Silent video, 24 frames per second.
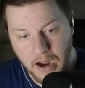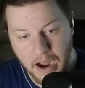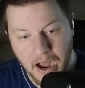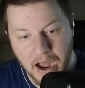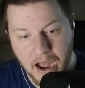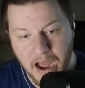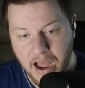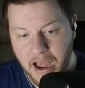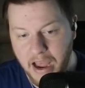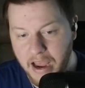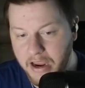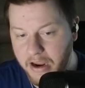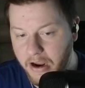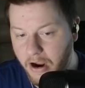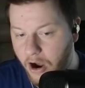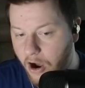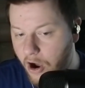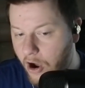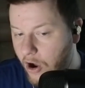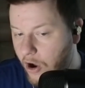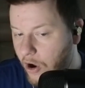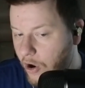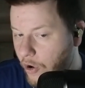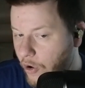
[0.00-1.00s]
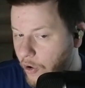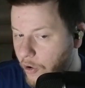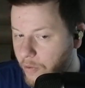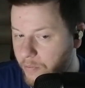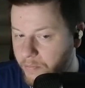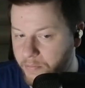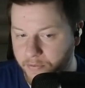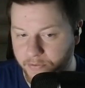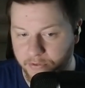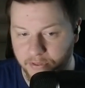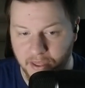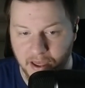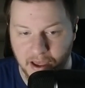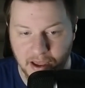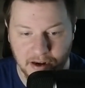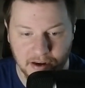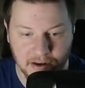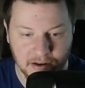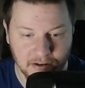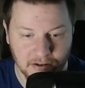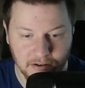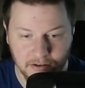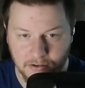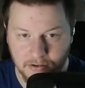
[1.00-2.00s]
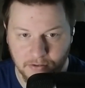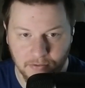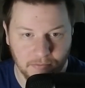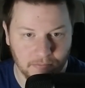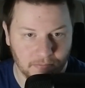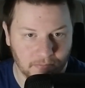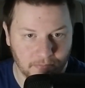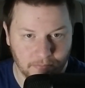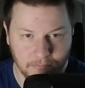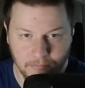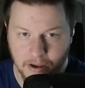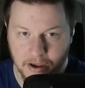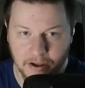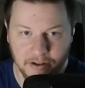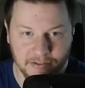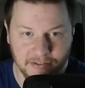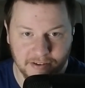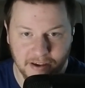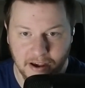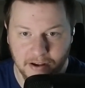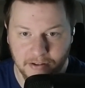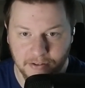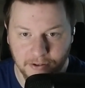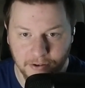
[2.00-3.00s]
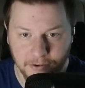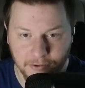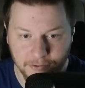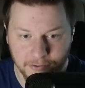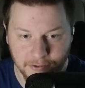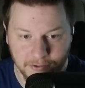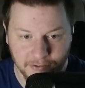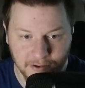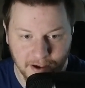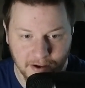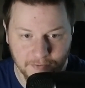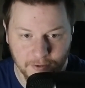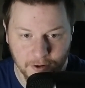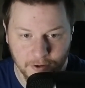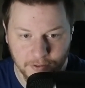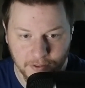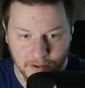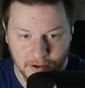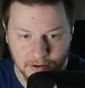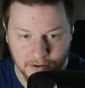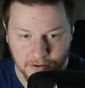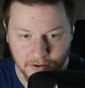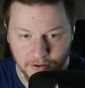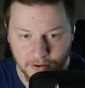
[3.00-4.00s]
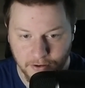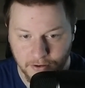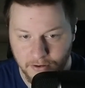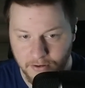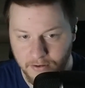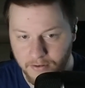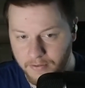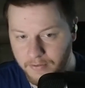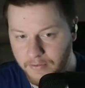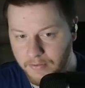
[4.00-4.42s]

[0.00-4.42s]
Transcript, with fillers: I hope that Miltown loses everything, dude.